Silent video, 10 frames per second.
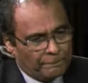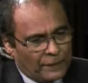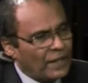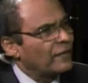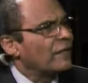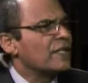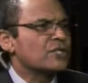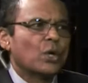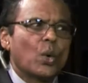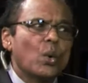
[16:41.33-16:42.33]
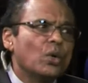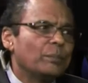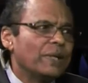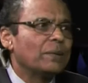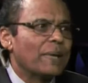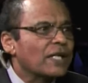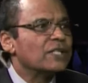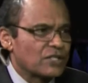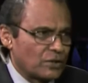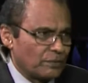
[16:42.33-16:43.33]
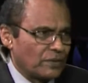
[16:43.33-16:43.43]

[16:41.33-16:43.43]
there's a whole big mechanism,